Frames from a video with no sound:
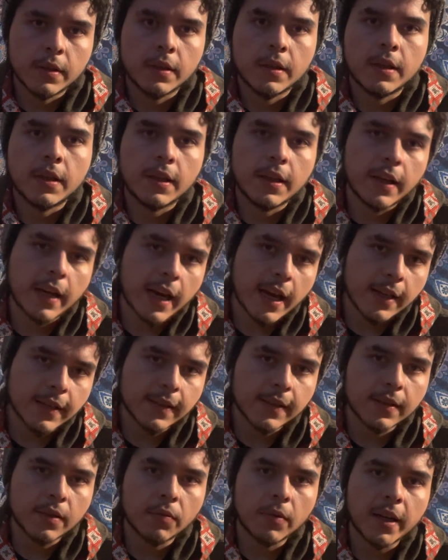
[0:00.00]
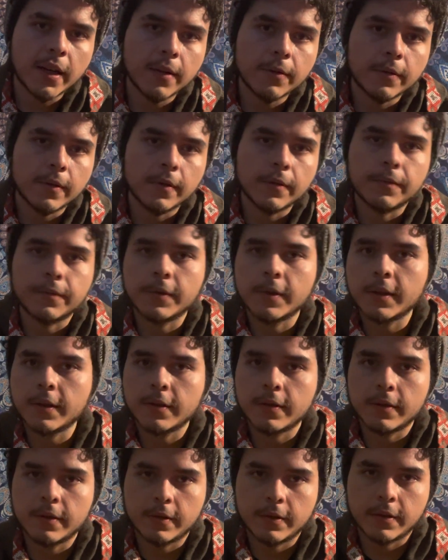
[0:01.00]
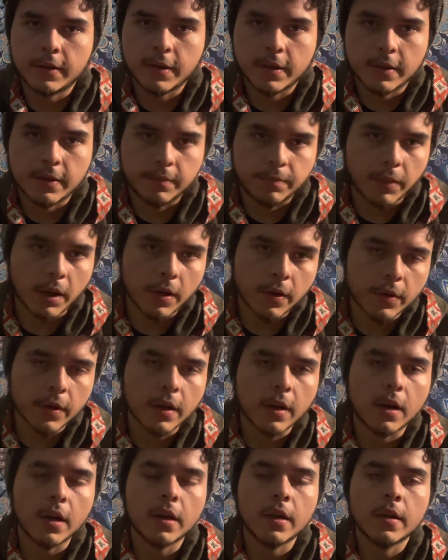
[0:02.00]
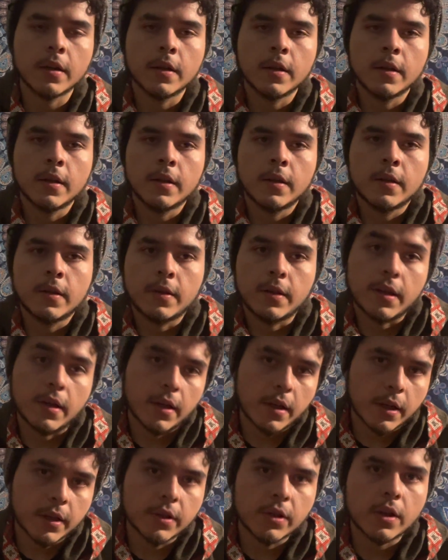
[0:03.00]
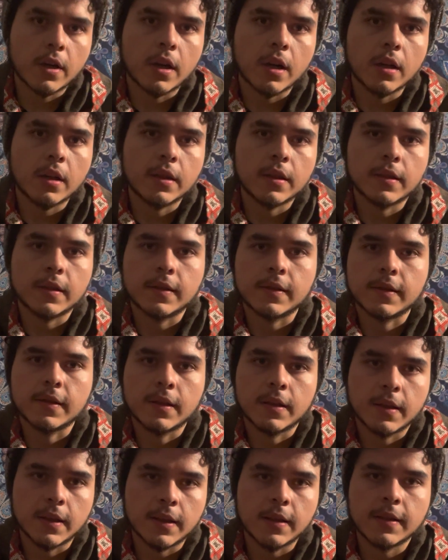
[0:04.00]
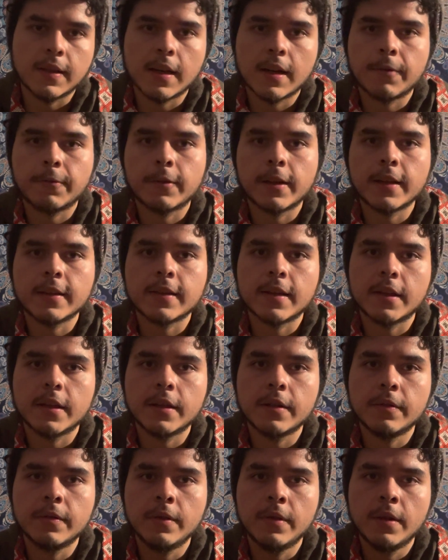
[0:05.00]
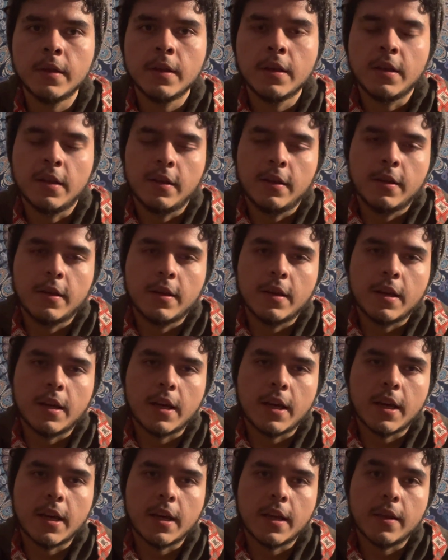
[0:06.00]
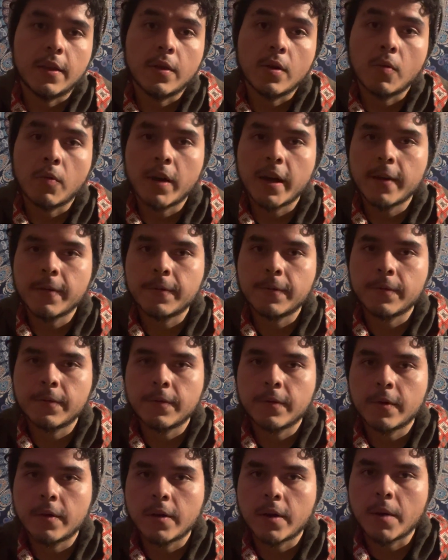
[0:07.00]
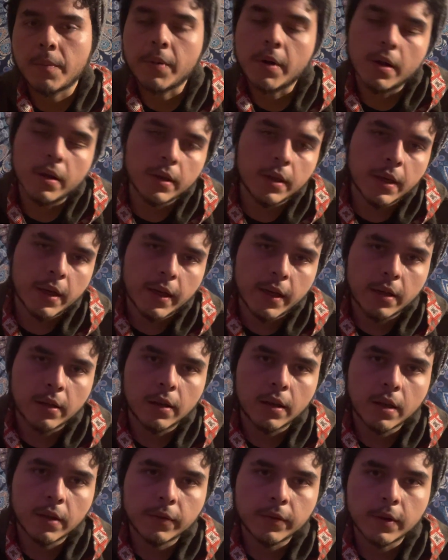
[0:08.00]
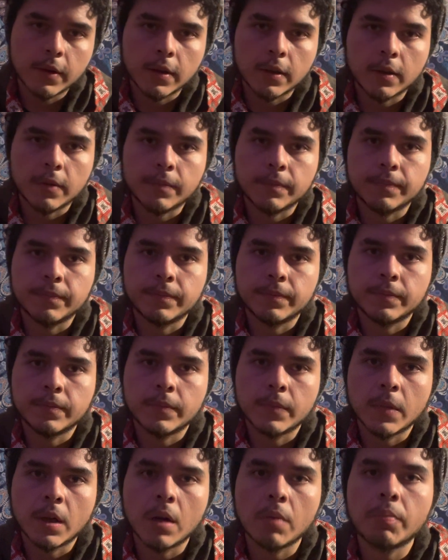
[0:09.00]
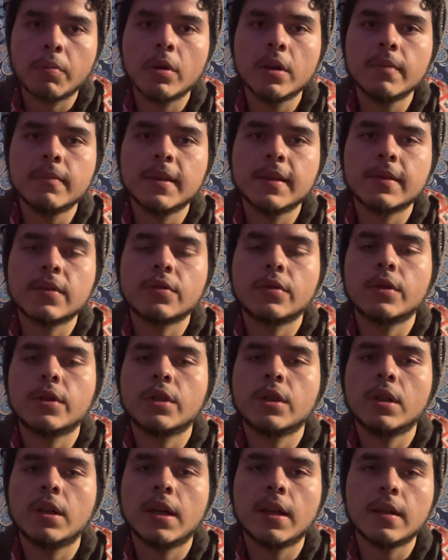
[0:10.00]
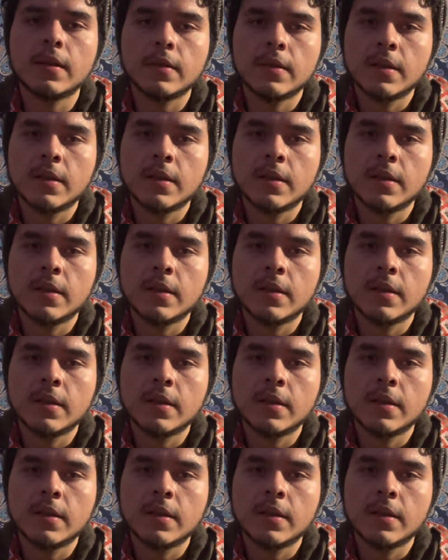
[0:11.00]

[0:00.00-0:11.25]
he asks the wife if he could borrow the extra car, because he's had a flat tire. And the wife apparently had a lot of appointments, or she had